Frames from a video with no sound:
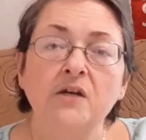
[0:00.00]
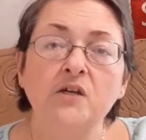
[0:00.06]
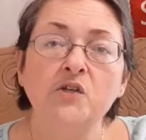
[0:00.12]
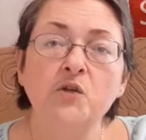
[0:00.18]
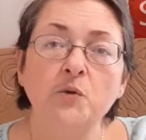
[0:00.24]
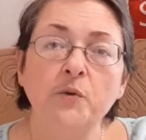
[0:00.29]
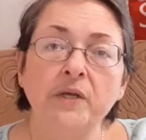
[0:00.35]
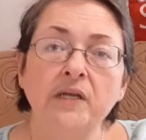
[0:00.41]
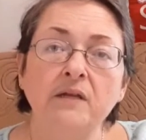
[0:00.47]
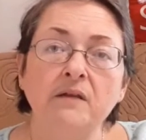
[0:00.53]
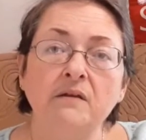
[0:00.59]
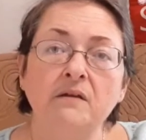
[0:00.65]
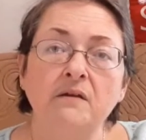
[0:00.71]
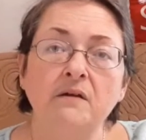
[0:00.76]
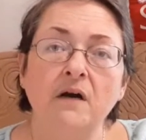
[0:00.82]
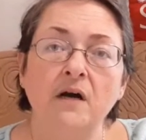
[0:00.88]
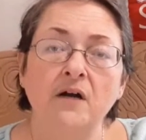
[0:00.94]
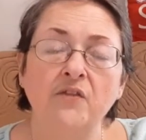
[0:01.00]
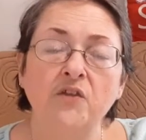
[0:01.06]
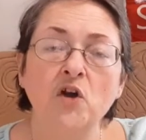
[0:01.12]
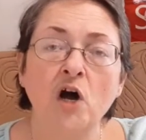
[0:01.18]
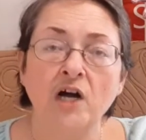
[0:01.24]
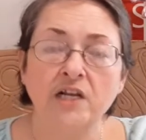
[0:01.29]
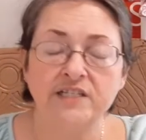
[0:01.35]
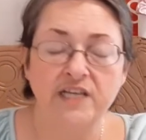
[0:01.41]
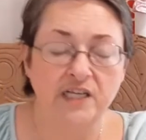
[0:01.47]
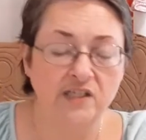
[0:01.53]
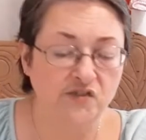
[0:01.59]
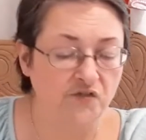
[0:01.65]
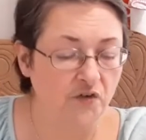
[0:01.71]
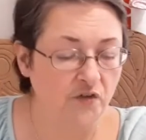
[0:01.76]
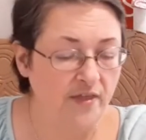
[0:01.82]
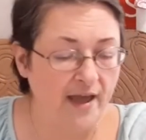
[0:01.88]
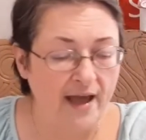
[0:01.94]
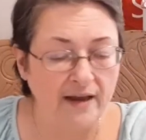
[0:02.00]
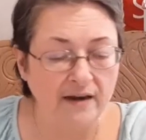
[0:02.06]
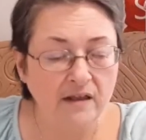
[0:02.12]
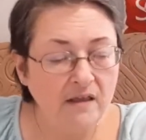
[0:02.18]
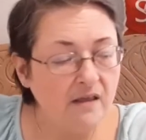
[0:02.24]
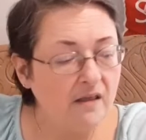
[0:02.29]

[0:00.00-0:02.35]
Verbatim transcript: doing uh, the contest for that.